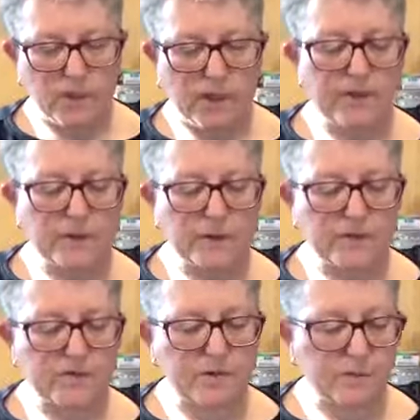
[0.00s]
I know it's
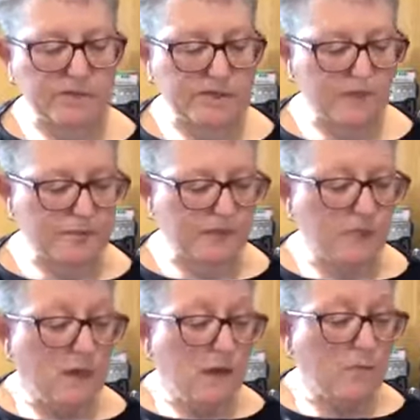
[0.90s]
incredibly tempting,
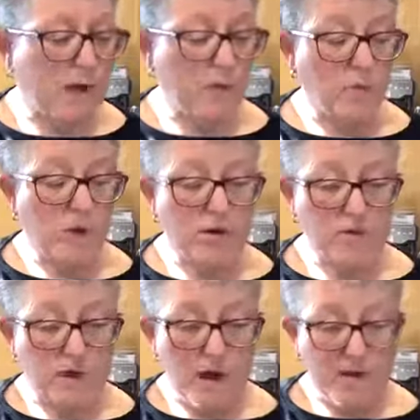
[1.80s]
but what
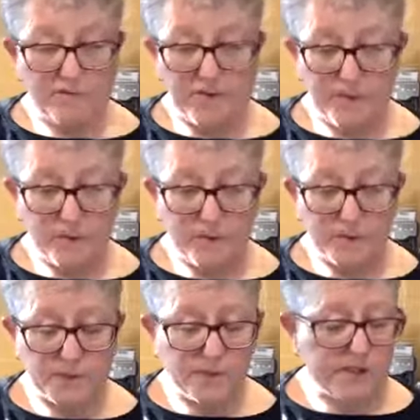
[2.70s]
I've found from
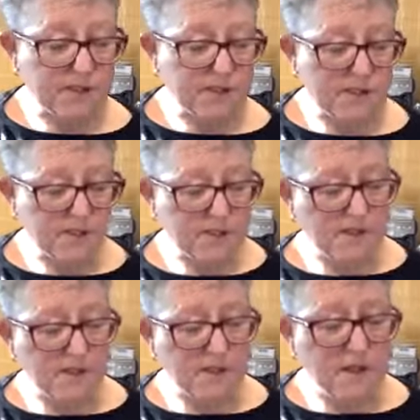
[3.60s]
experience is
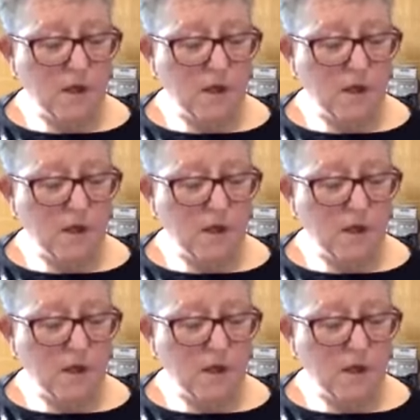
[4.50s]
that